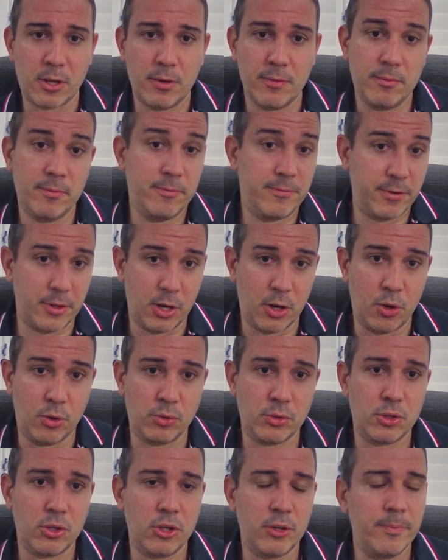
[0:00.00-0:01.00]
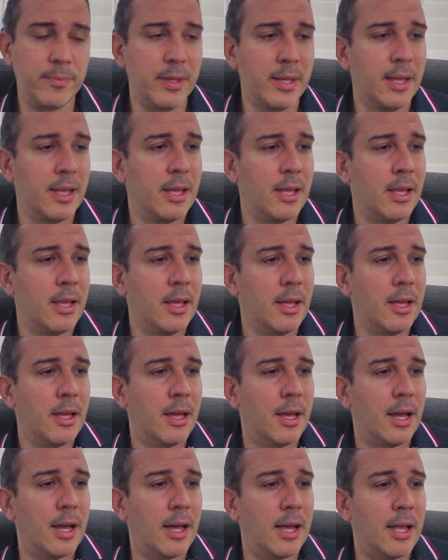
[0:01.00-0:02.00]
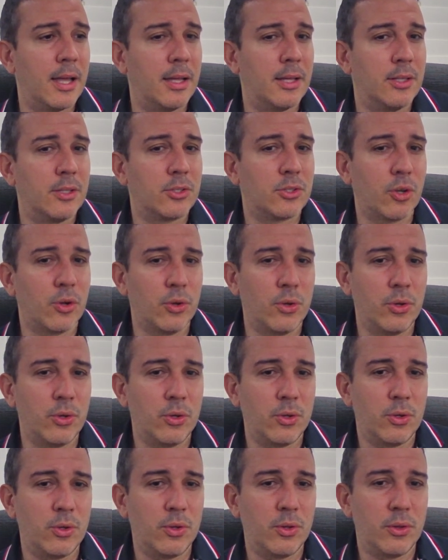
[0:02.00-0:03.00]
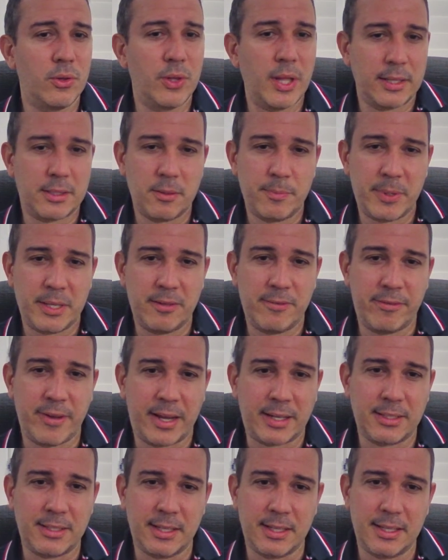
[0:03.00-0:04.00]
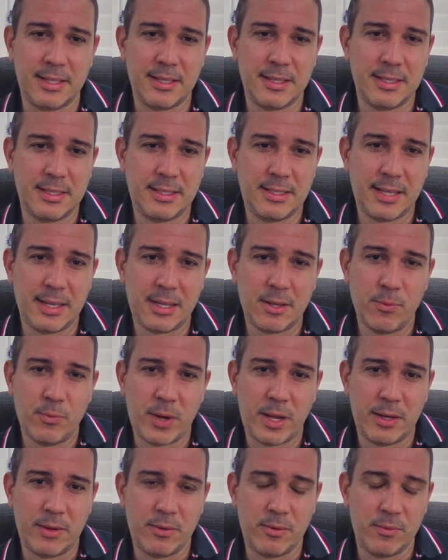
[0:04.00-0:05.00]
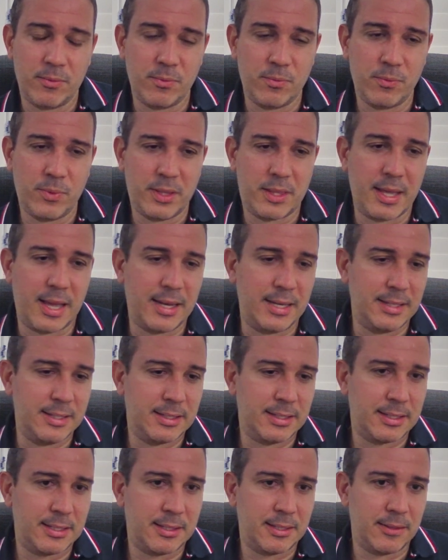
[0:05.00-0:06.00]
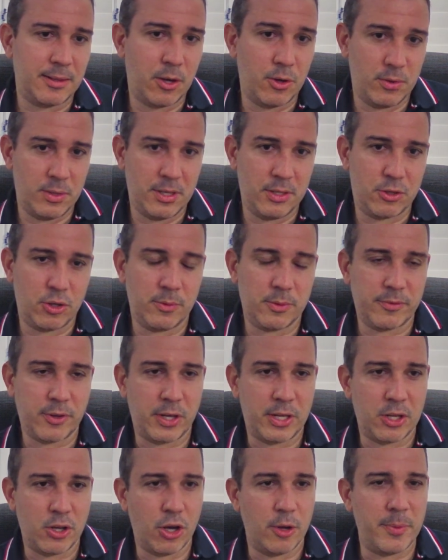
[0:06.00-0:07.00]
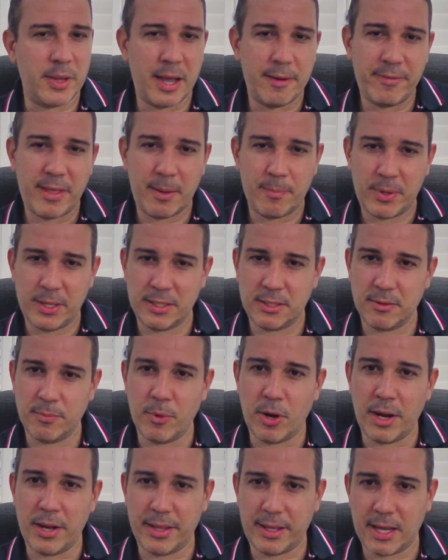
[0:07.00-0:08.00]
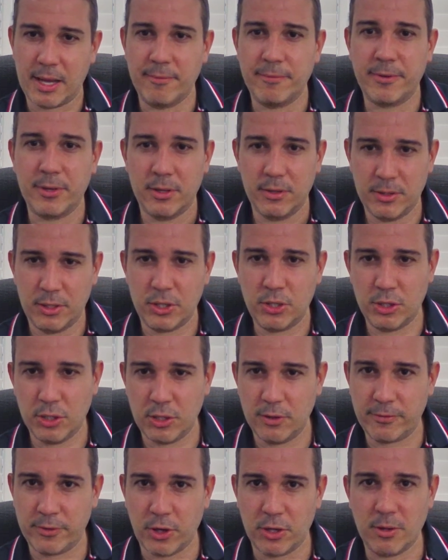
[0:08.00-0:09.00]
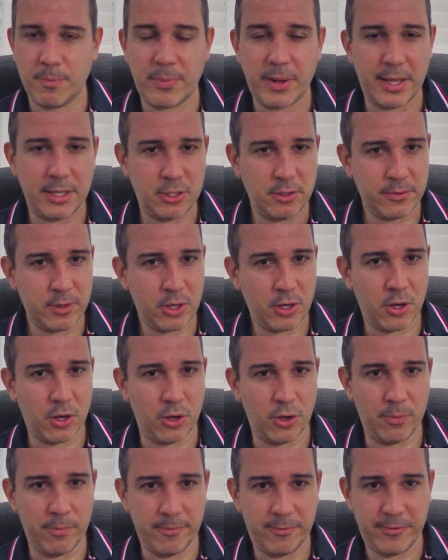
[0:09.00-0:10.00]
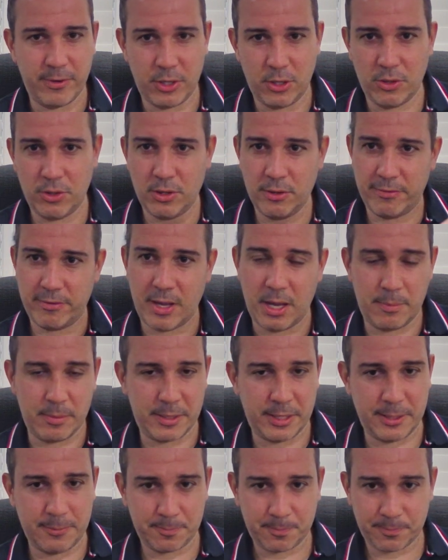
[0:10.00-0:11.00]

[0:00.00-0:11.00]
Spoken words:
for the long term. So that's a big factor. The second one with that is, in terms of owning a home, you have that peace of mind and the comfort that you've got your place. You've got a home for you, your family,